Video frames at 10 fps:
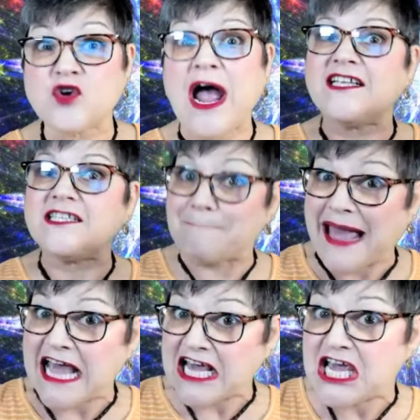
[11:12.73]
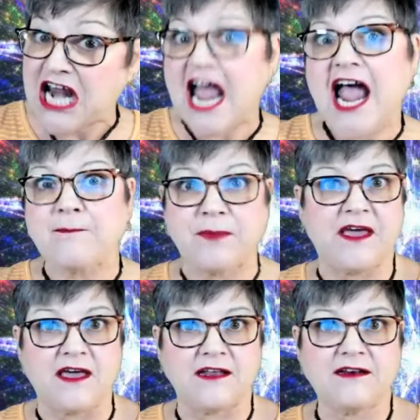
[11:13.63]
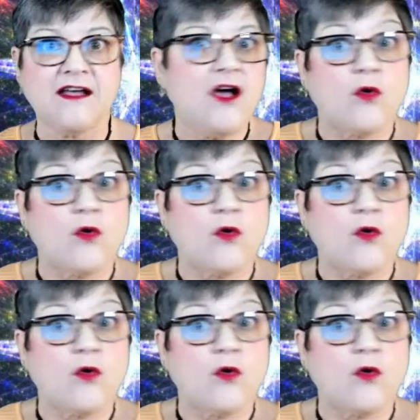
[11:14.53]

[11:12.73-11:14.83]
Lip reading: tried to make it happen,